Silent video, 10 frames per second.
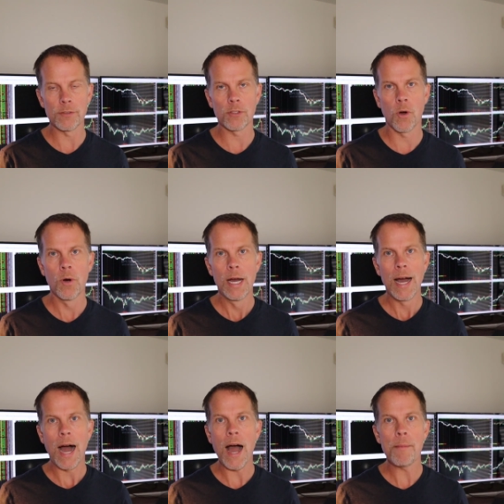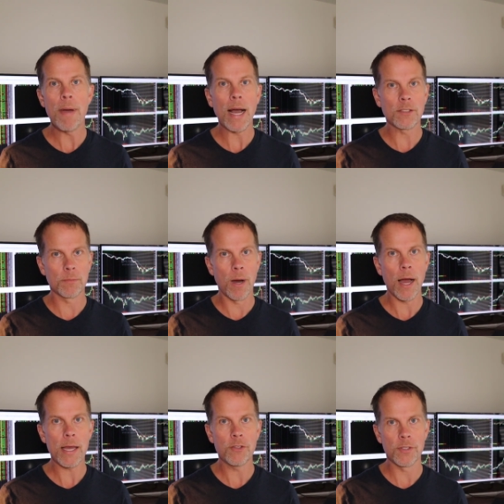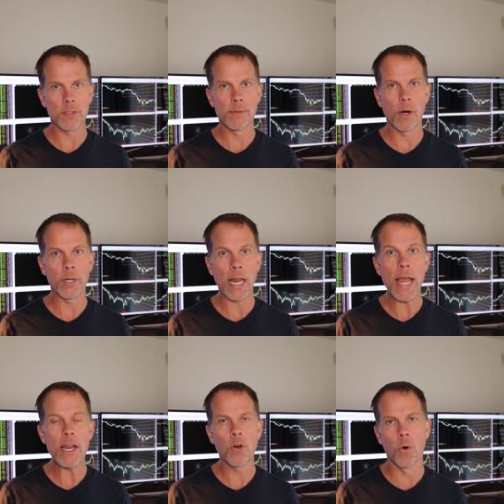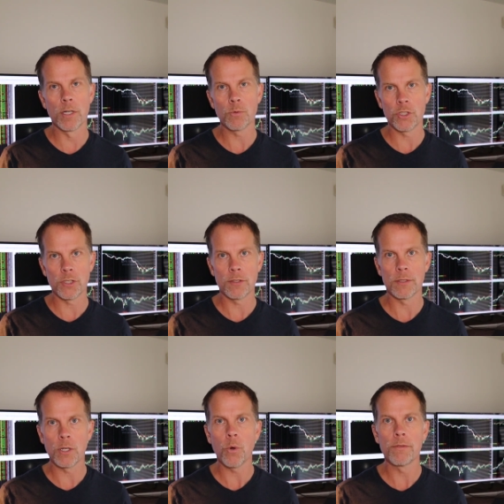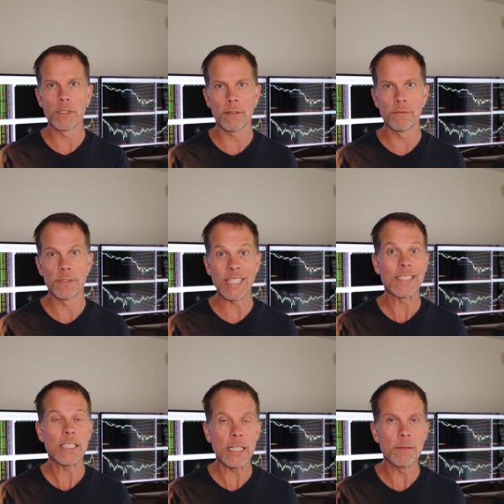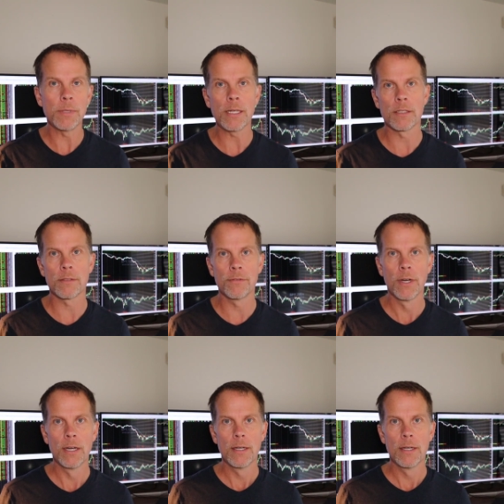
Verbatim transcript: And so I maxed my system out at eight cores, which is the equivalent of 16 because of